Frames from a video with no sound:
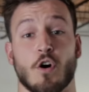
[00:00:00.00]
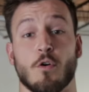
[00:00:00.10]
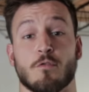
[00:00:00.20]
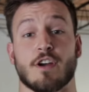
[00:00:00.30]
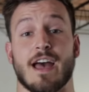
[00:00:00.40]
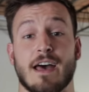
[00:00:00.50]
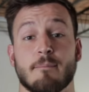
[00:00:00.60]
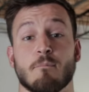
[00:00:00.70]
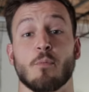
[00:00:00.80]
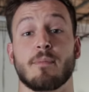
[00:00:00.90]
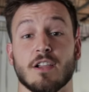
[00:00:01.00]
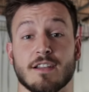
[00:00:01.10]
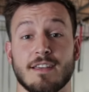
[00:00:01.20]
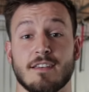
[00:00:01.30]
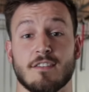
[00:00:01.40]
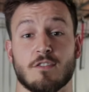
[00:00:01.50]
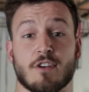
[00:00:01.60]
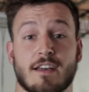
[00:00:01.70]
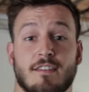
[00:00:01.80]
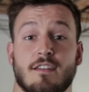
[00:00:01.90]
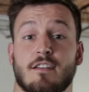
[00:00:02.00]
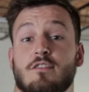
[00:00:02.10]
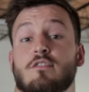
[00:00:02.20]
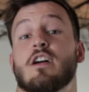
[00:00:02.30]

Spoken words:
overhead mobility, stretching